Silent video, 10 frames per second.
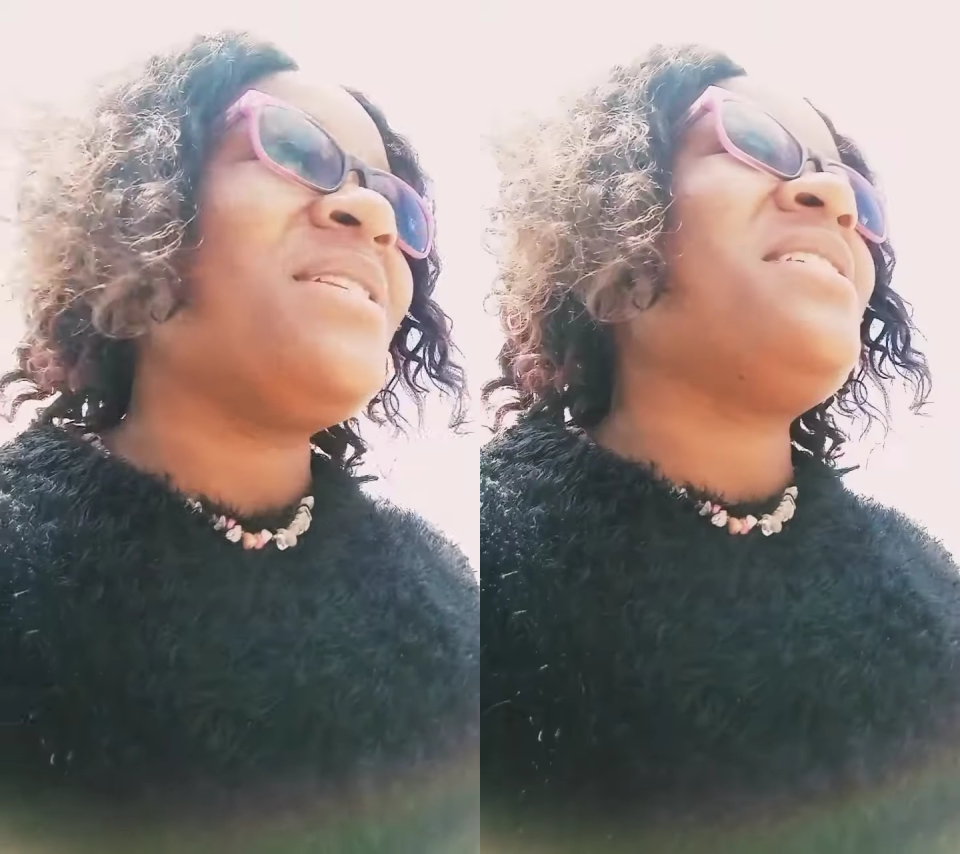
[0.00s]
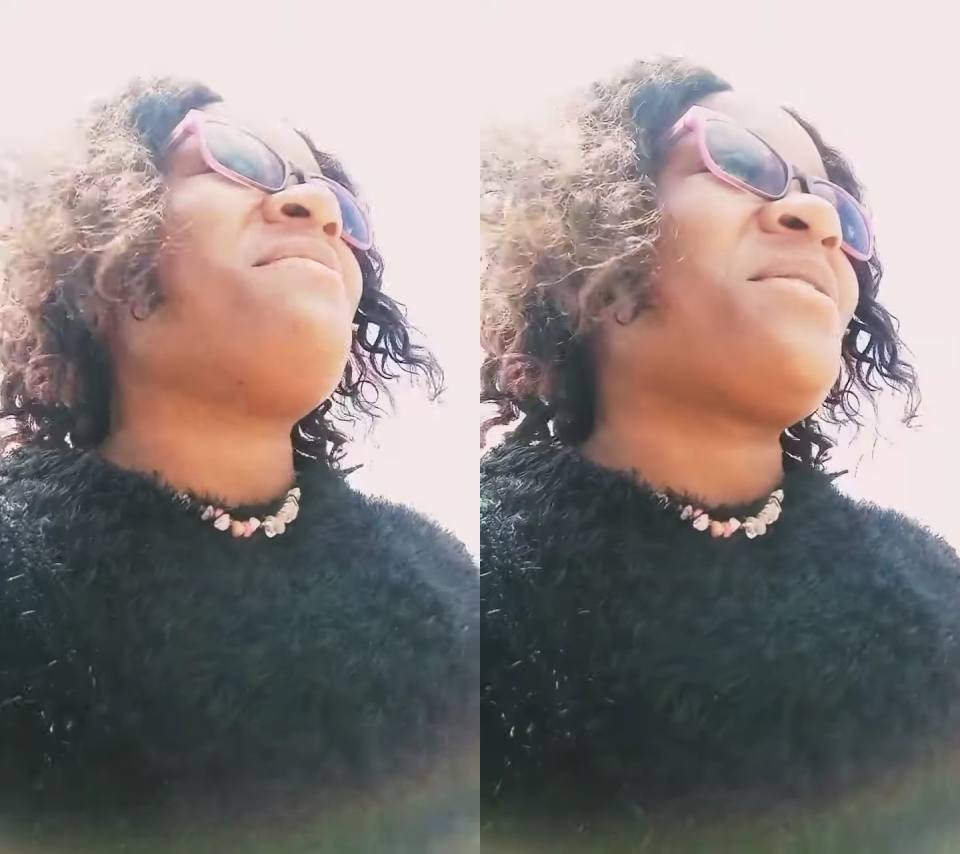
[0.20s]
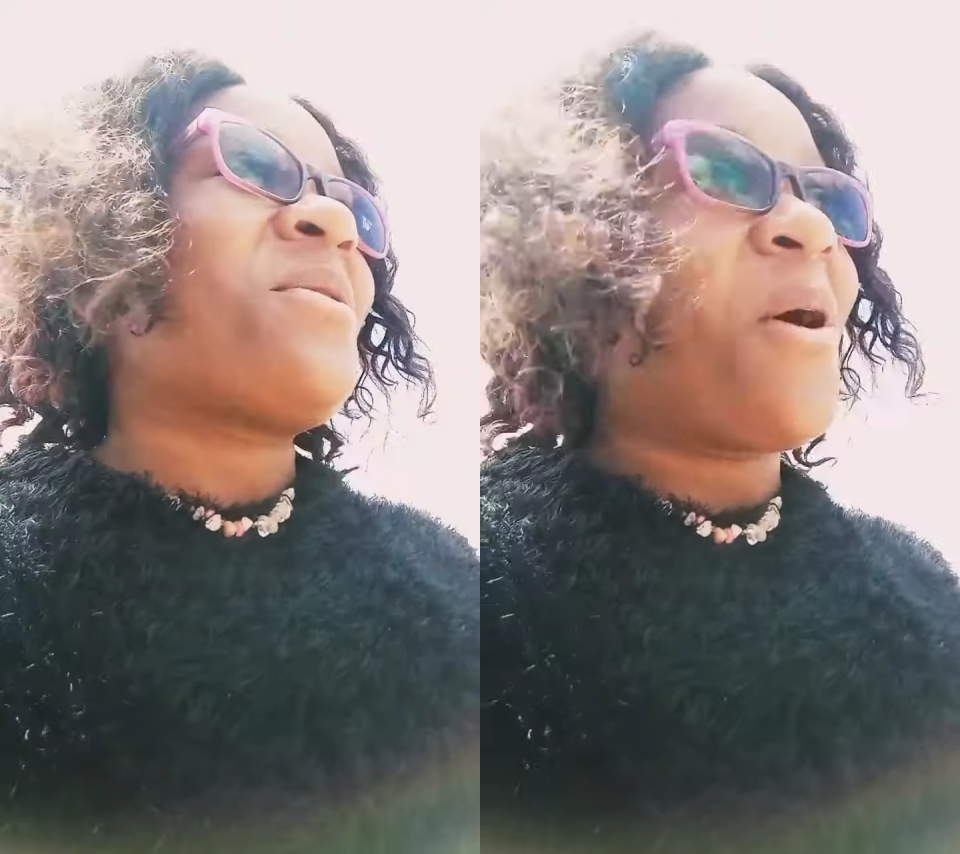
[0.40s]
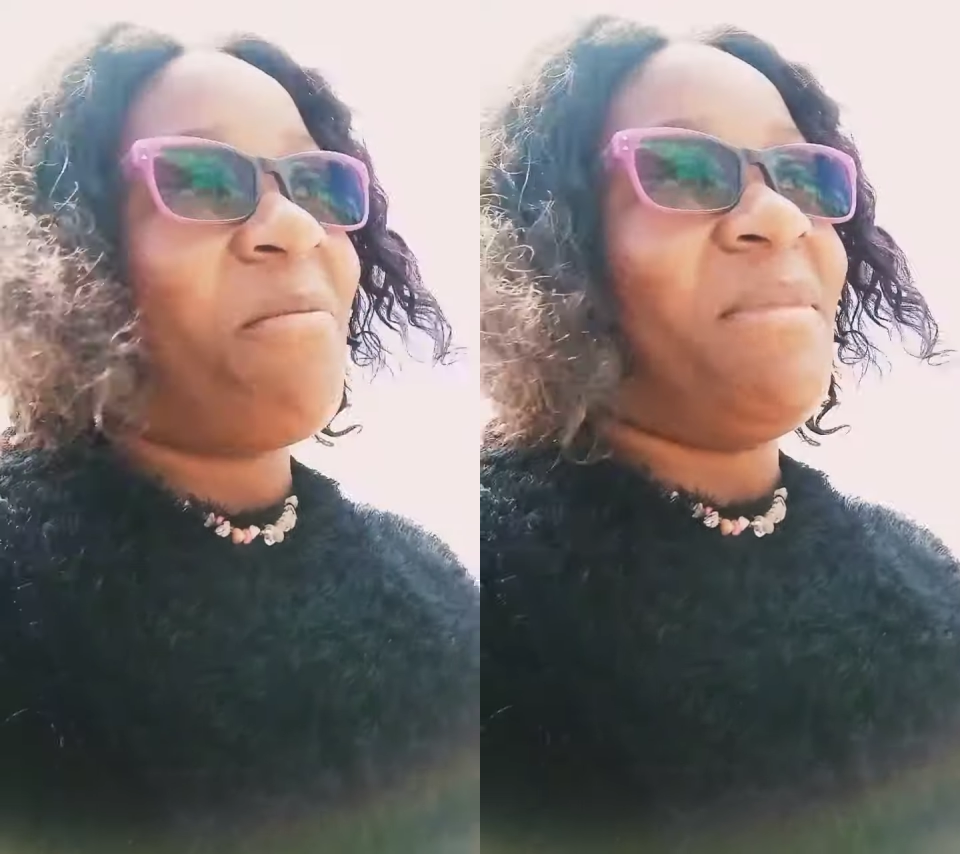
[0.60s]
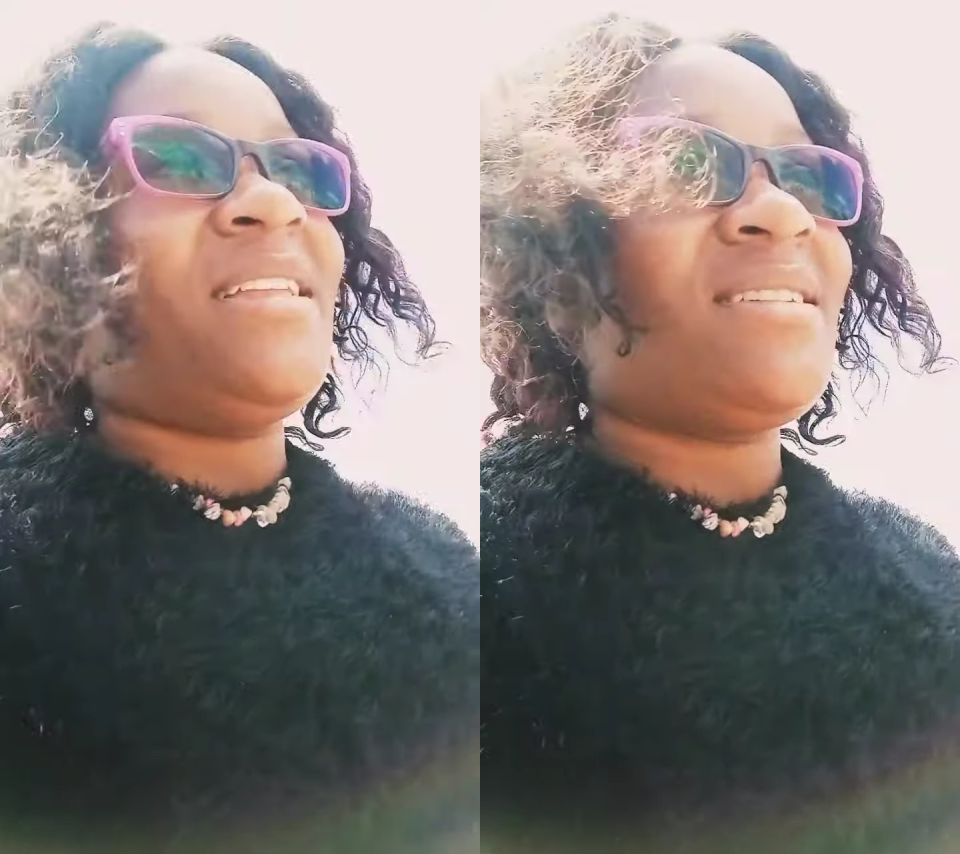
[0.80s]
leave a
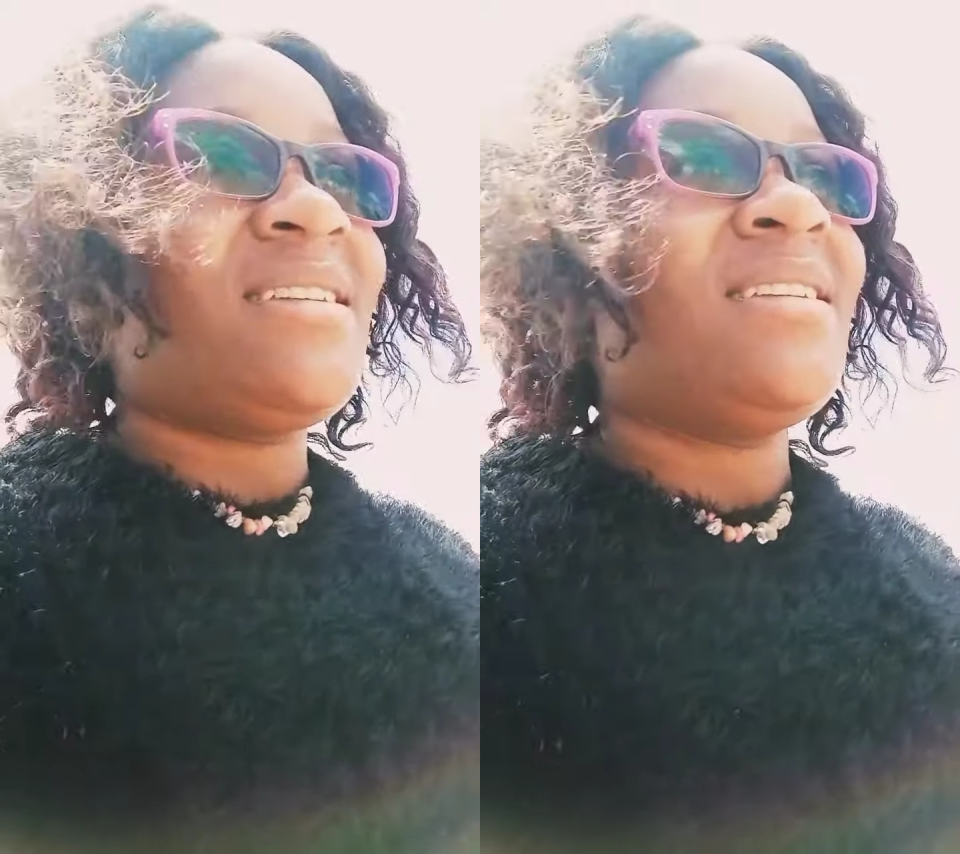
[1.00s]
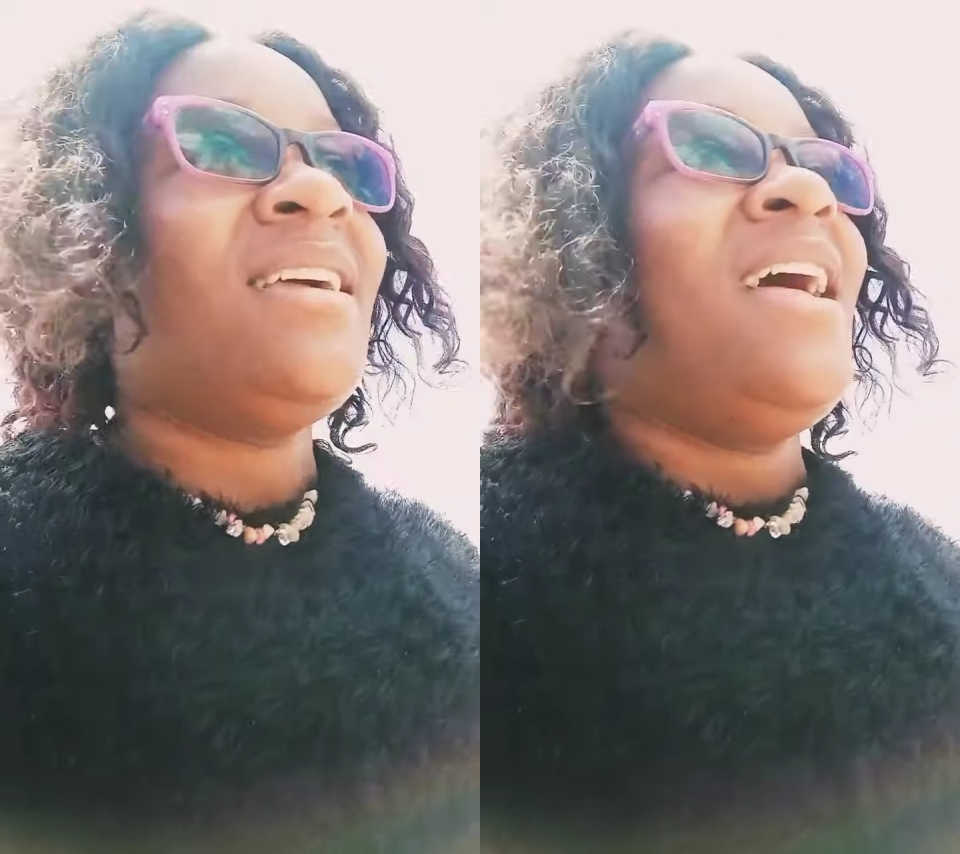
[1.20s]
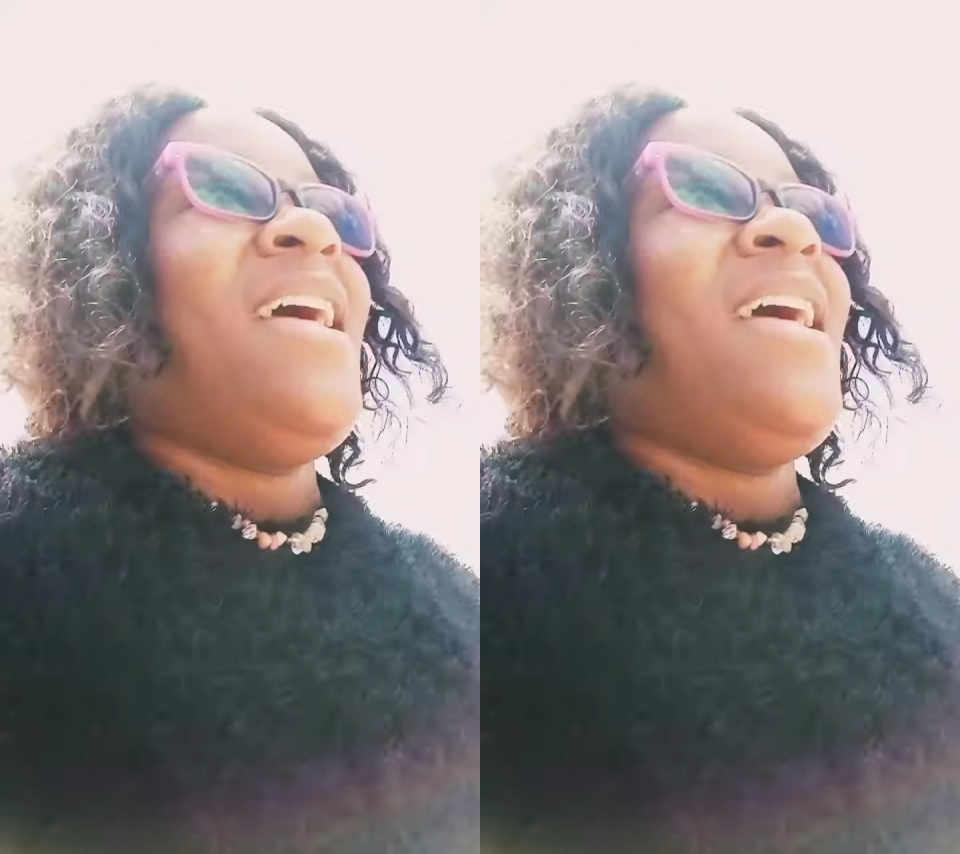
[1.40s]
comment.